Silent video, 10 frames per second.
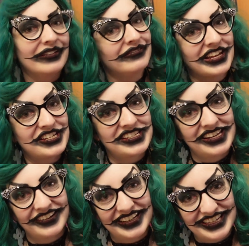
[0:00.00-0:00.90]

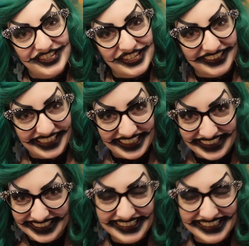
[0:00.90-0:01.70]
vegetarian chili